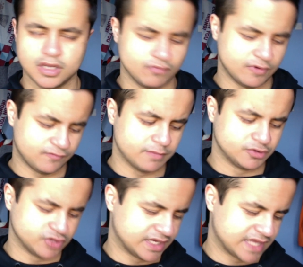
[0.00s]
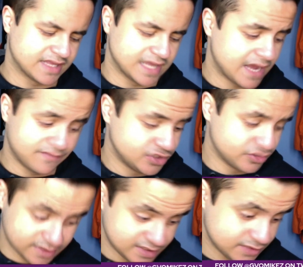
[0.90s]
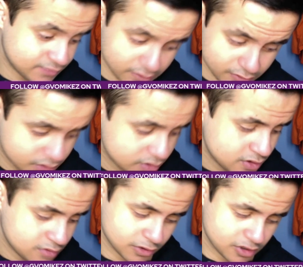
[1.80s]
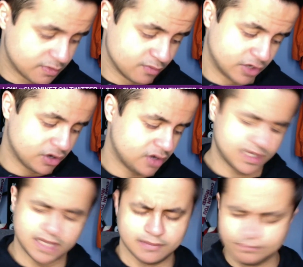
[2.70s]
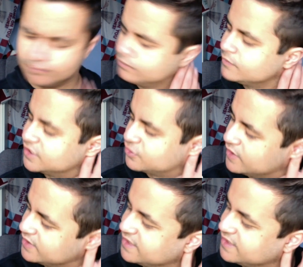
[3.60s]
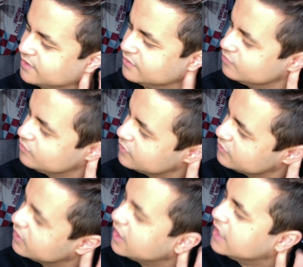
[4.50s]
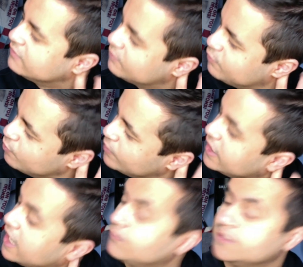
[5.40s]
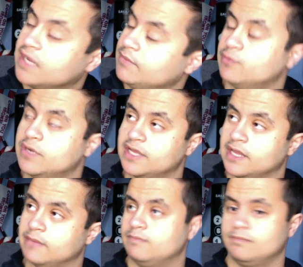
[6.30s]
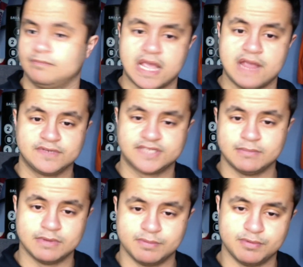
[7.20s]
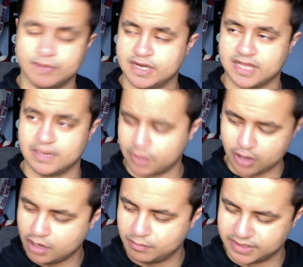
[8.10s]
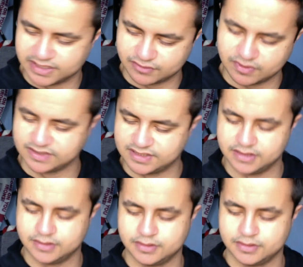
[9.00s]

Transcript: With Real Madrid, I get they have injuries as well. But come on, we can't keep discrediting a Liverpool win every time they win a game. Every time Liverpool win a game, we can't be discrediting it.